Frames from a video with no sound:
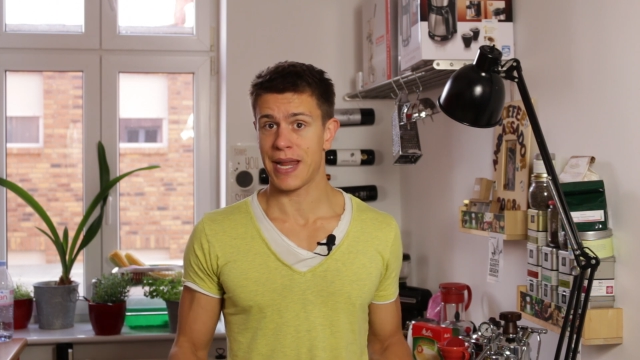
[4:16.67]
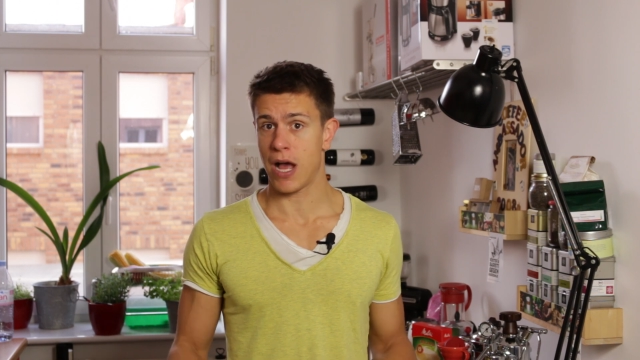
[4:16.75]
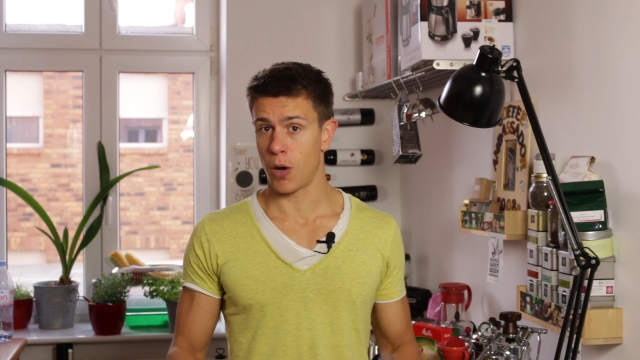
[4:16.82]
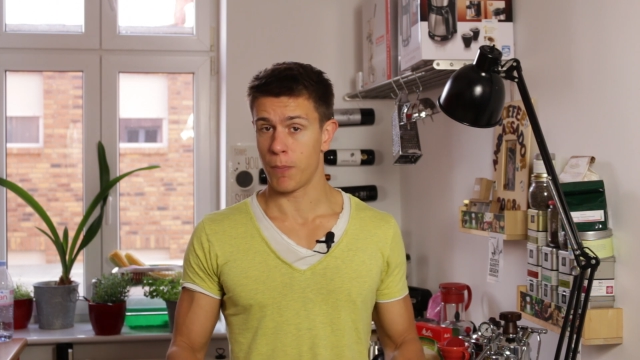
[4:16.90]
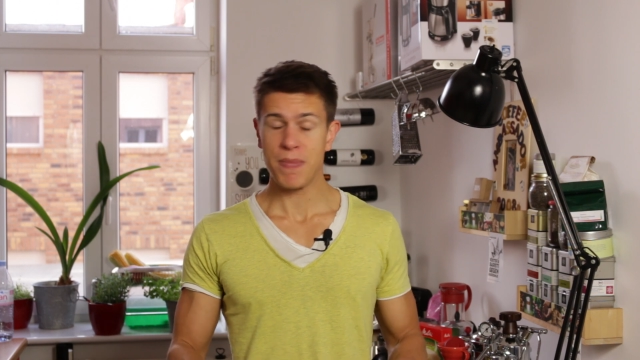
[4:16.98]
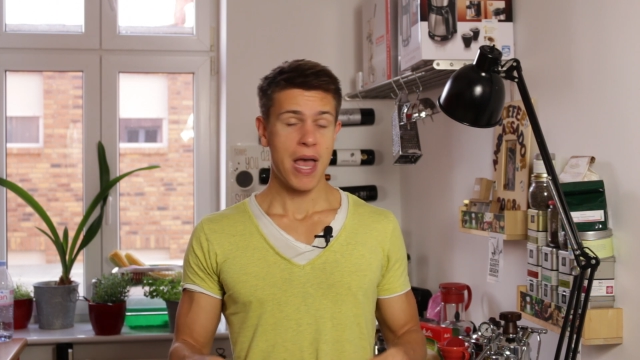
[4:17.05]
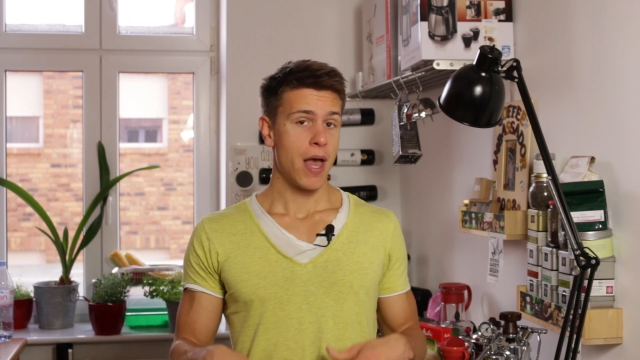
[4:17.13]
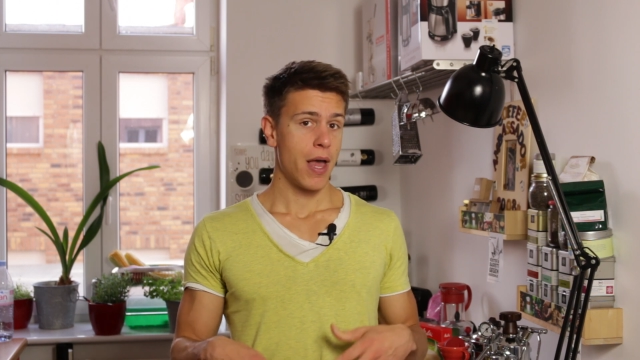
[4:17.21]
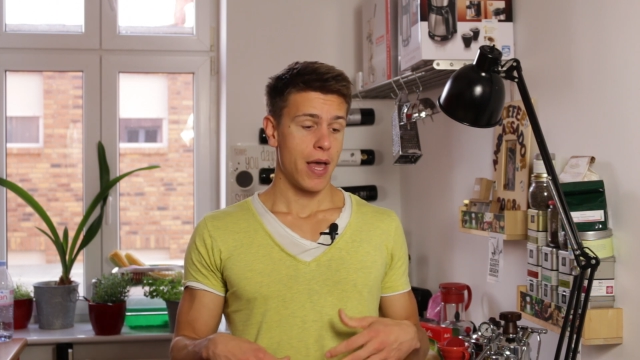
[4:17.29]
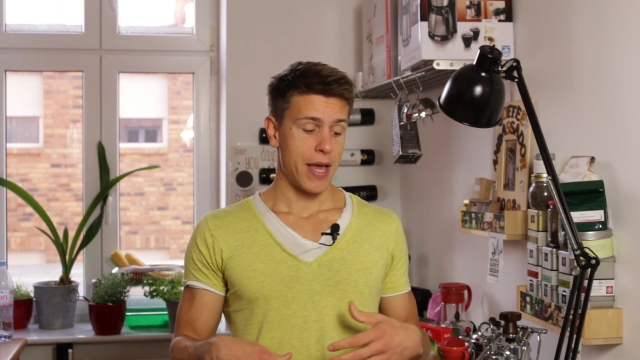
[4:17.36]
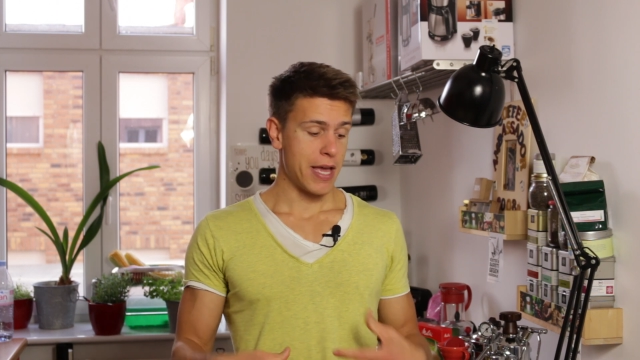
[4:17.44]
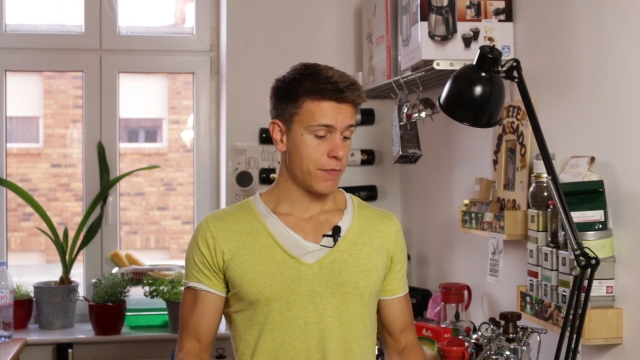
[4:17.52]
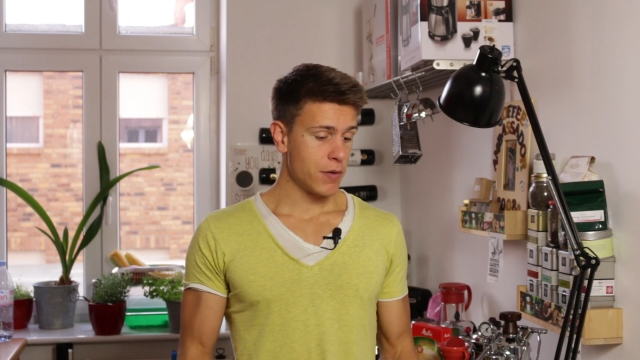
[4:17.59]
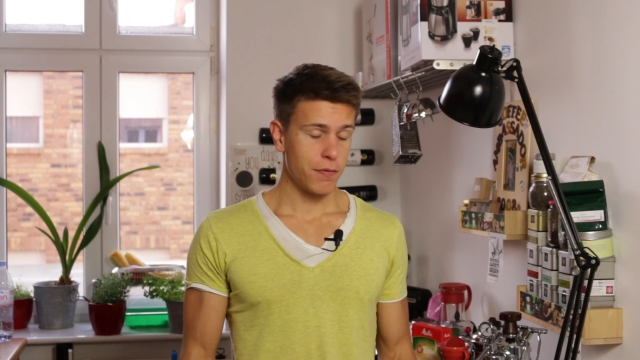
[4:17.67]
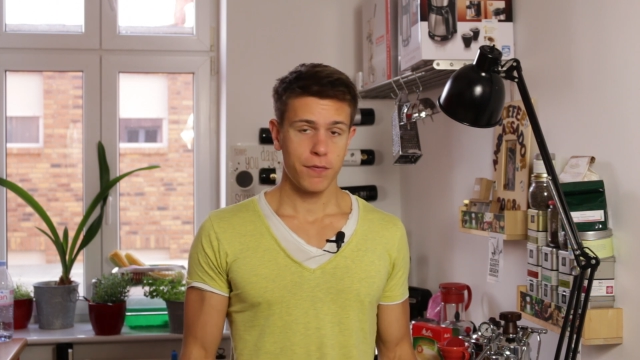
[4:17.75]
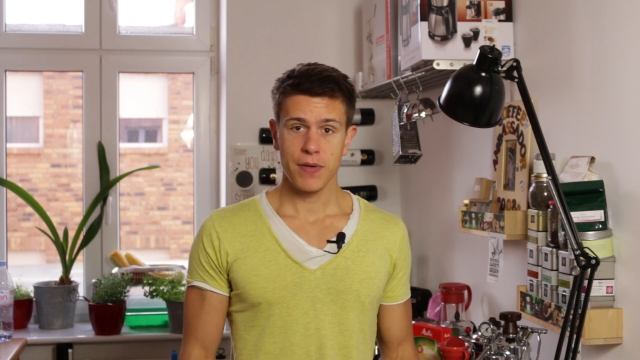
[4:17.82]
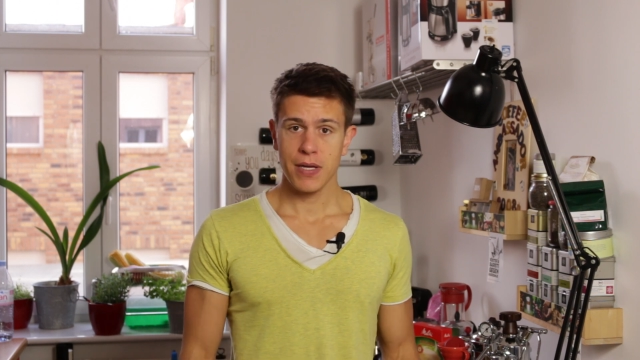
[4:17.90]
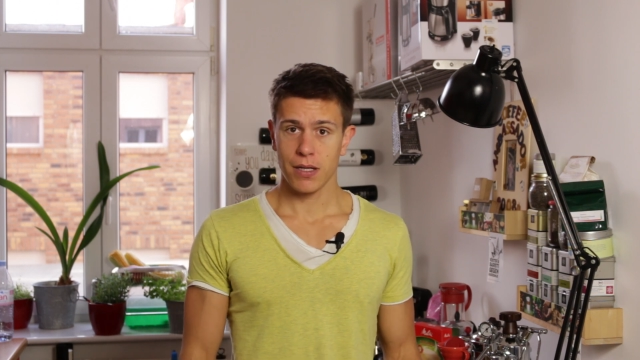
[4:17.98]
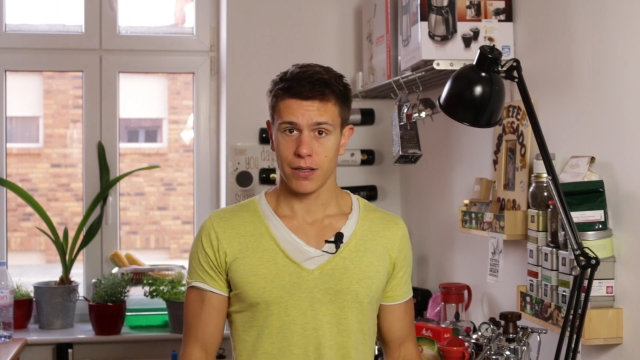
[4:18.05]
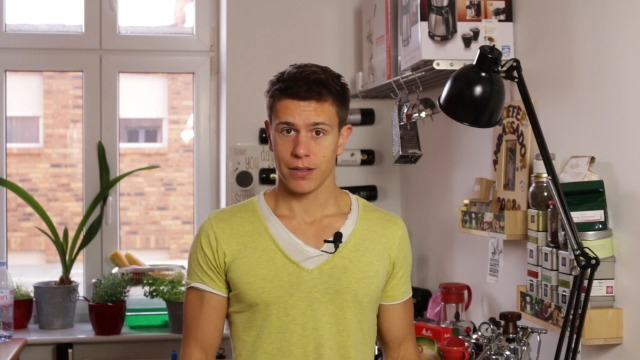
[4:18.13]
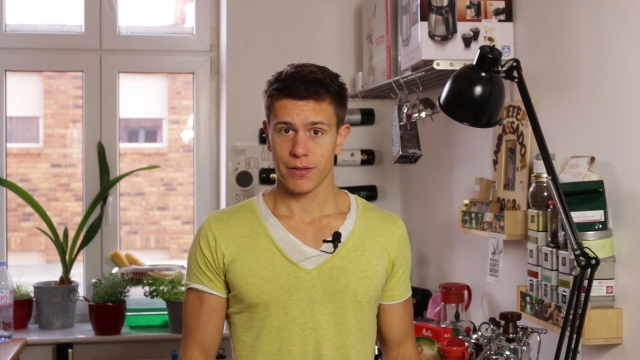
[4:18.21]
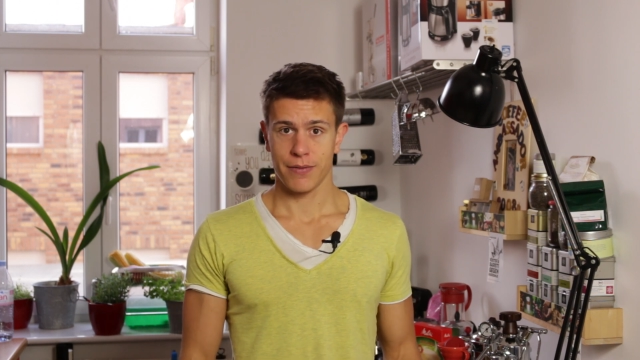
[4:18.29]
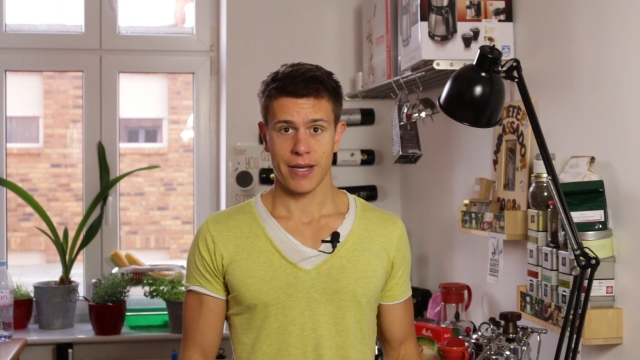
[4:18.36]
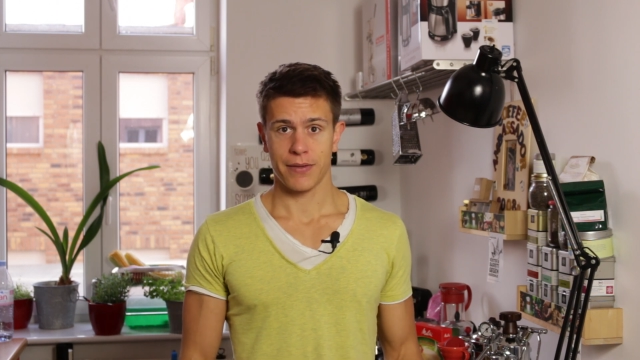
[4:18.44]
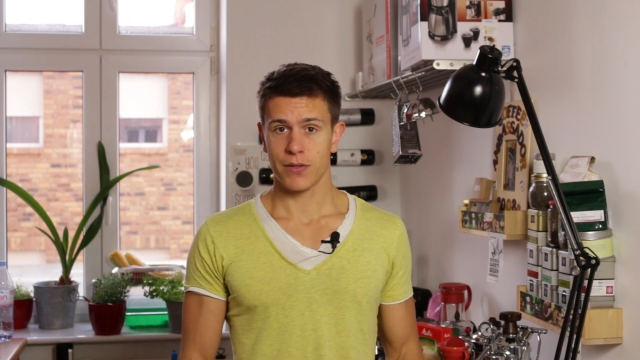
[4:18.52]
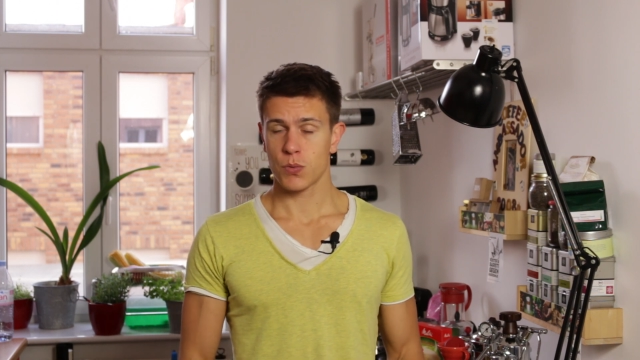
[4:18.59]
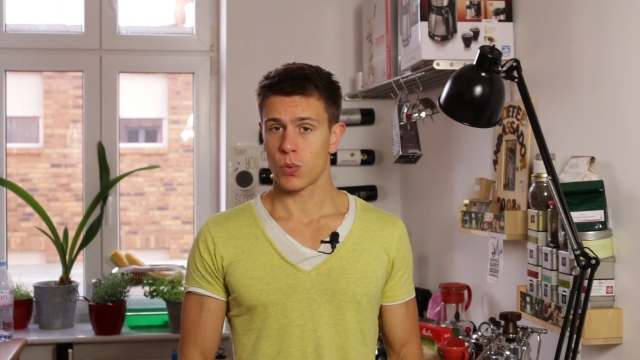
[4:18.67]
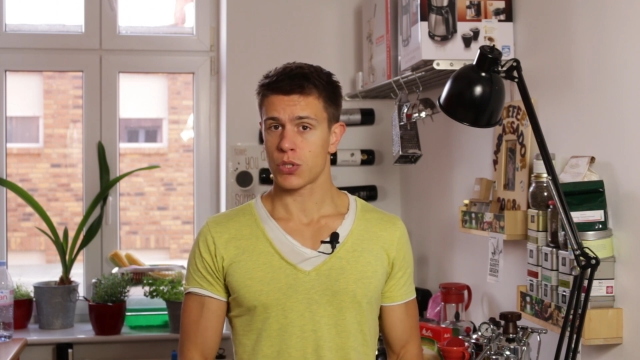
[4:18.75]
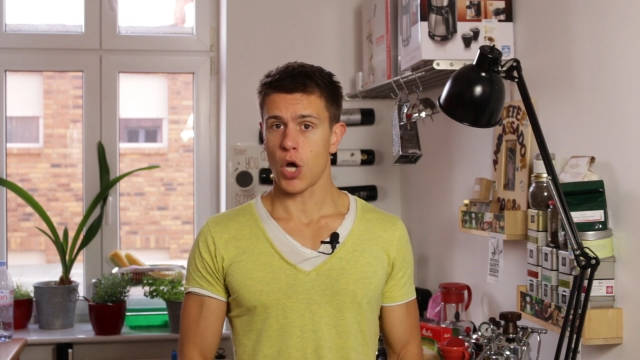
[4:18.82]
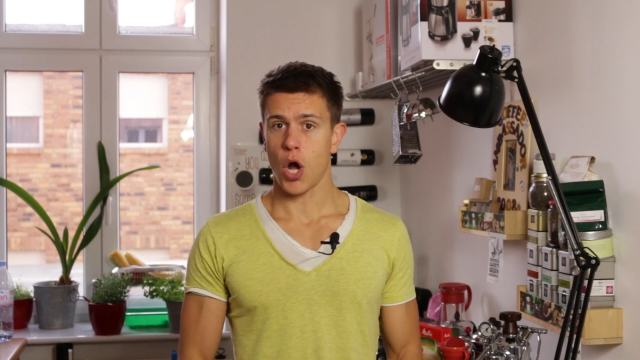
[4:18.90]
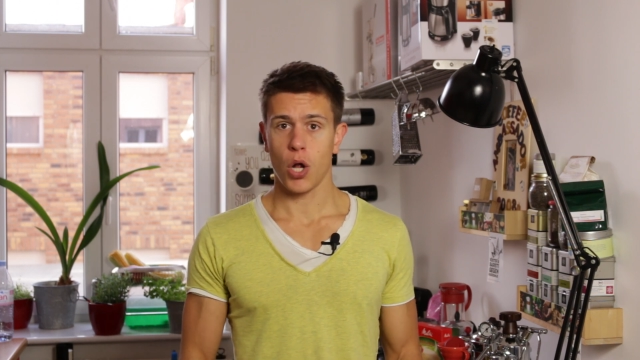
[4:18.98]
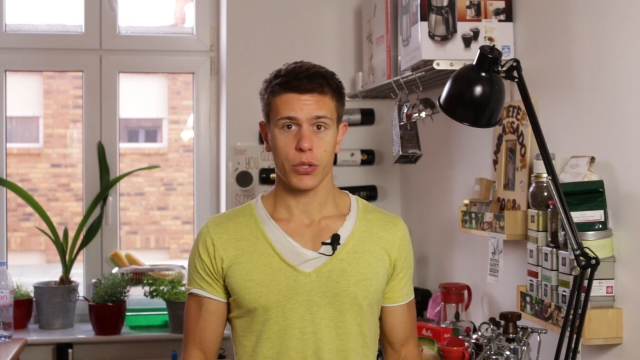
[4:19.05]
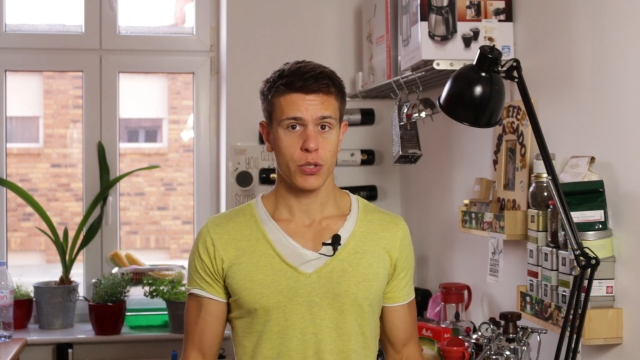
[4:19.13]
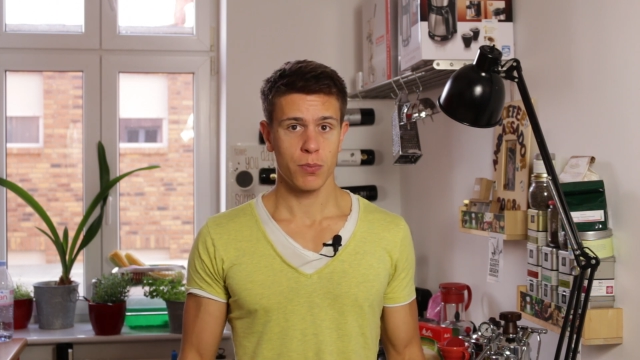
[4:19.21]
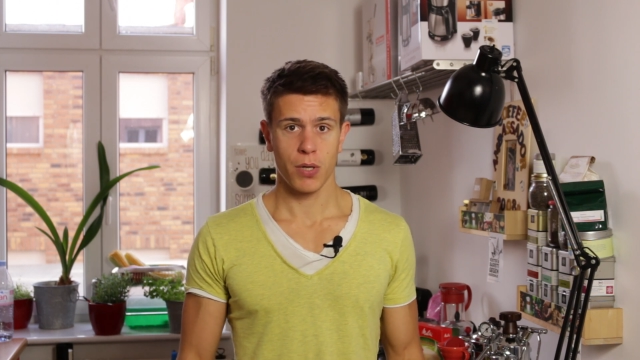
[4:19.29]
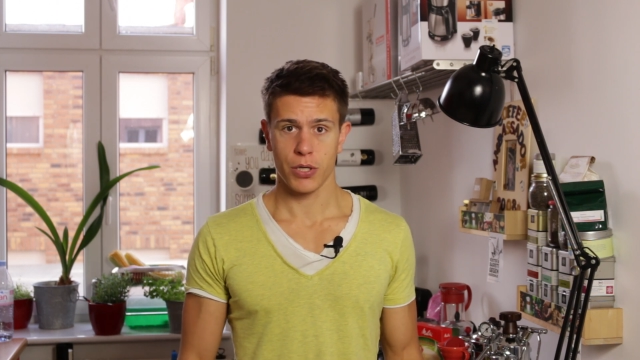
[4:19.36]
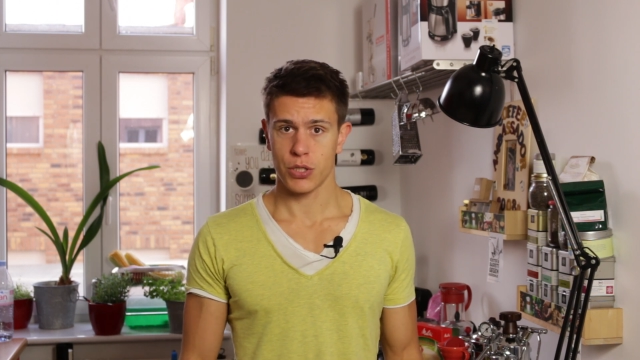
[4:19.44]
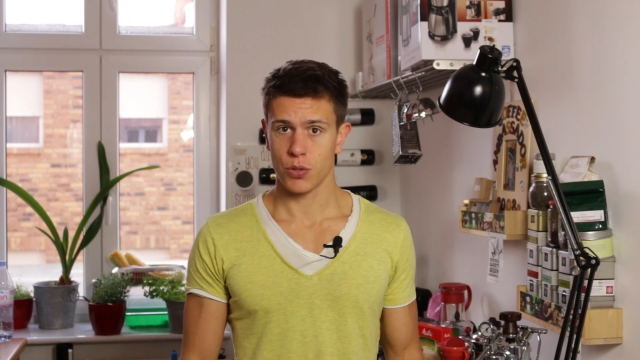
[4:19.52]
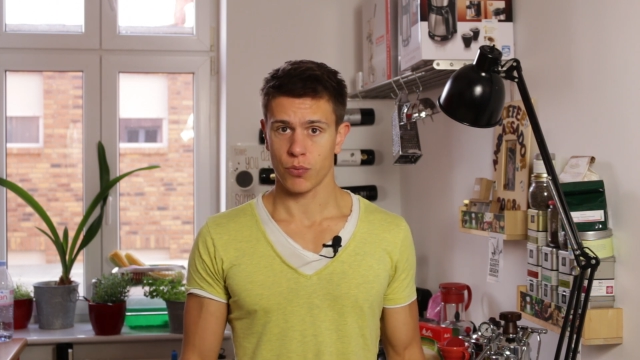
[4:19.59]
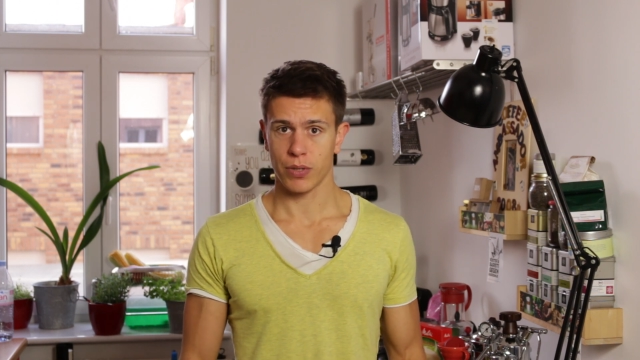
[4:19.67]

Now, if you feel that this was all too much,